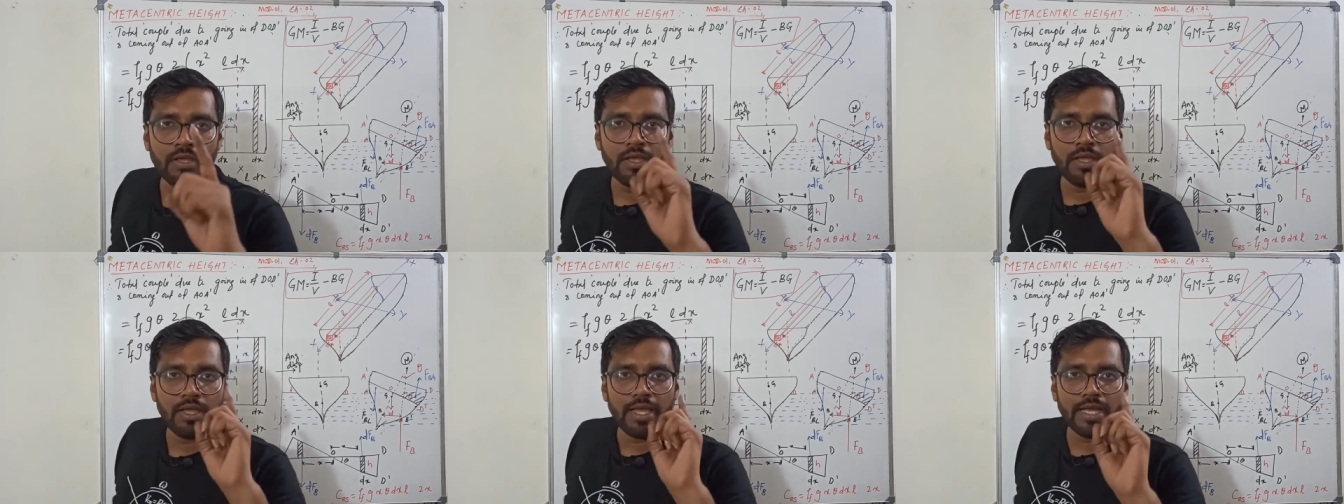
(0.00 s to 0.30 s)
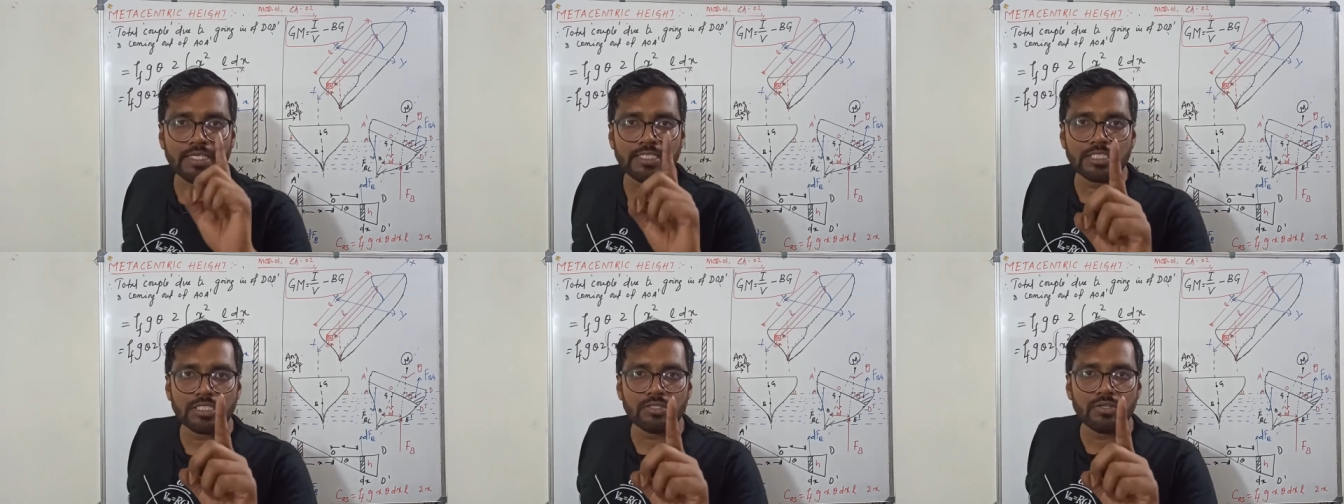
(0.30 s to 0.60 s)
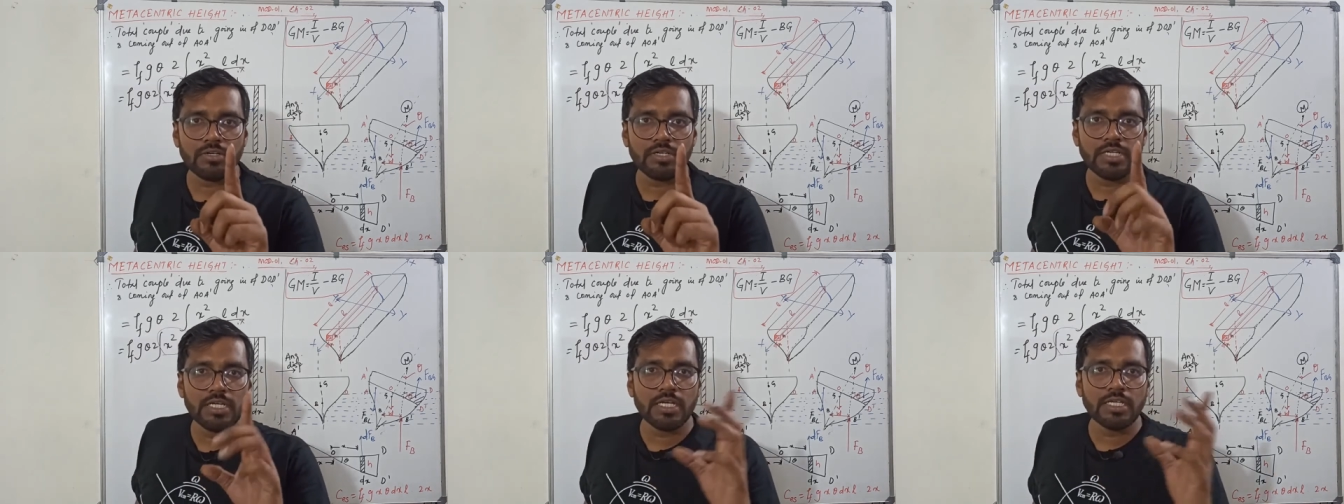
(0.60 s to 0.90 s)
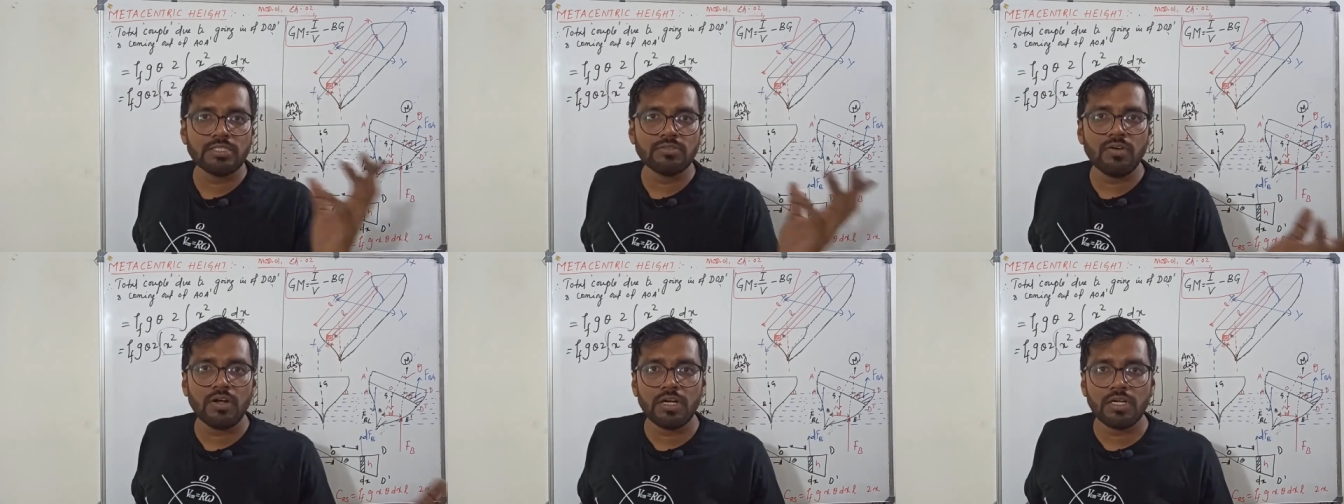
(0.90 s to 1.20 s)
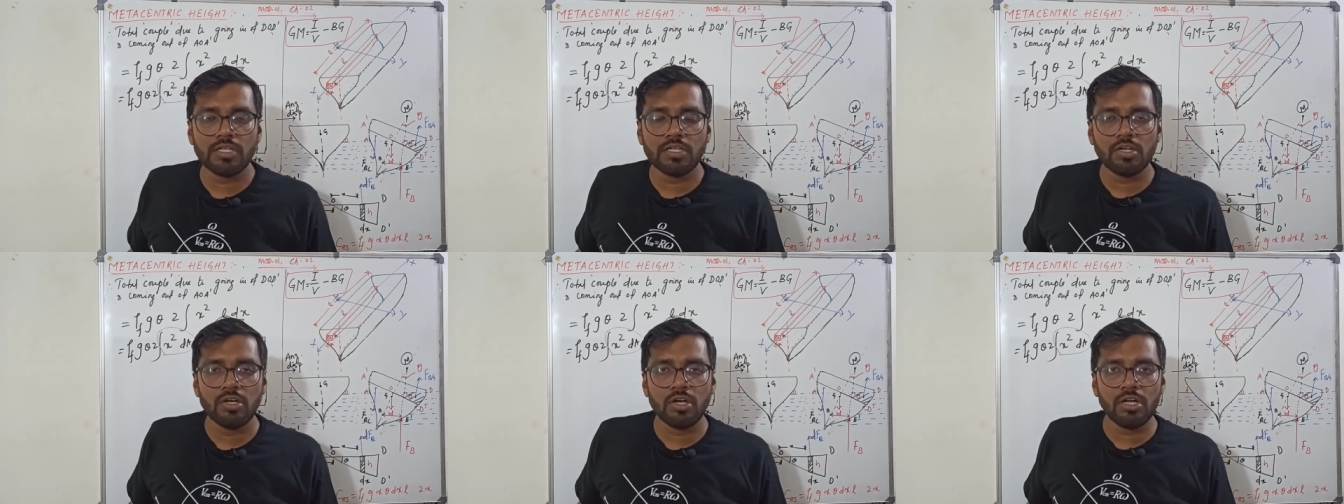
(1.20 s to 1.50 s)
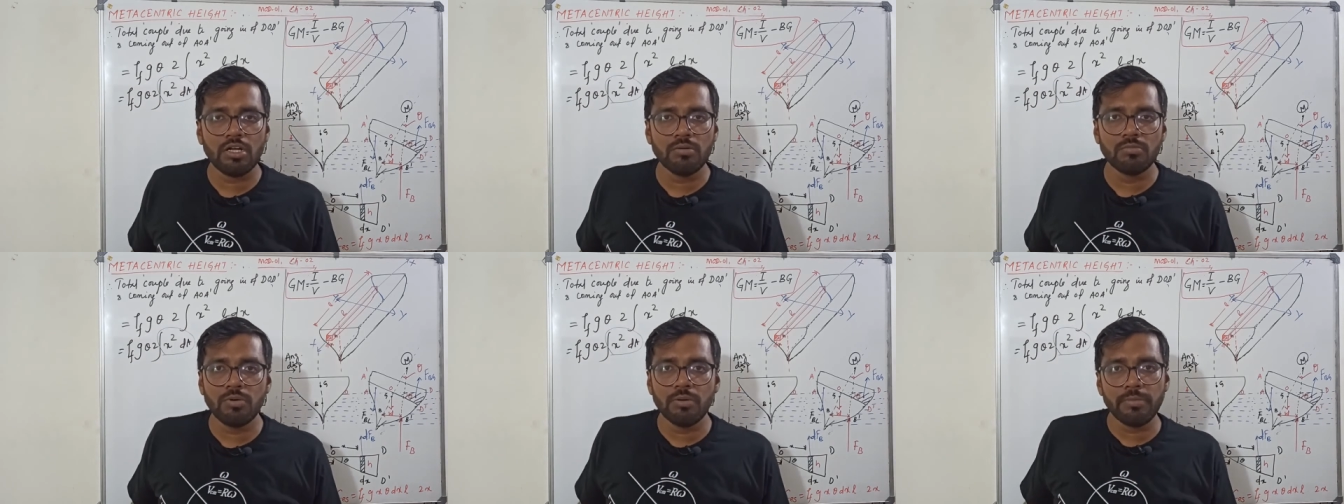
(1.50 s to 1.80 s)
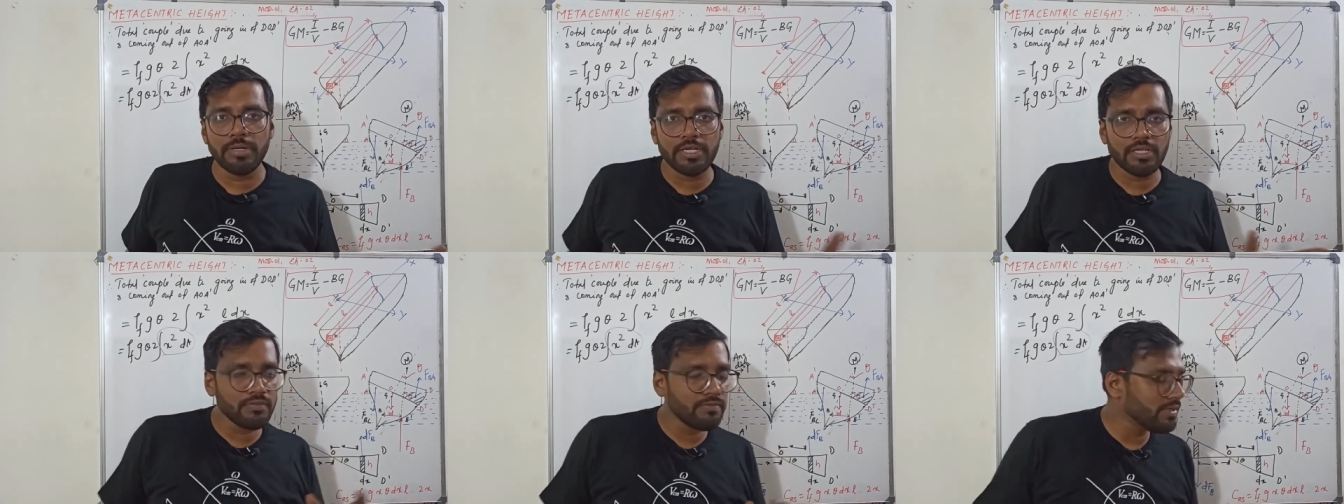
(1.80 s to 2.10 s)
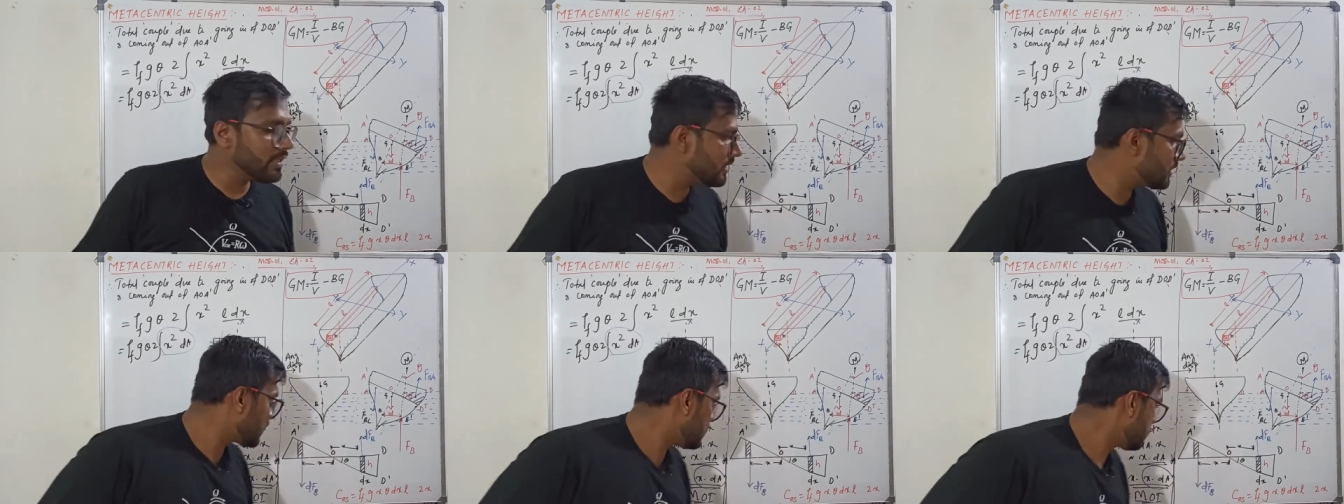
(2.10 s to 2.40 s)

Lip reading: X square dA is what? Your moment of inertia.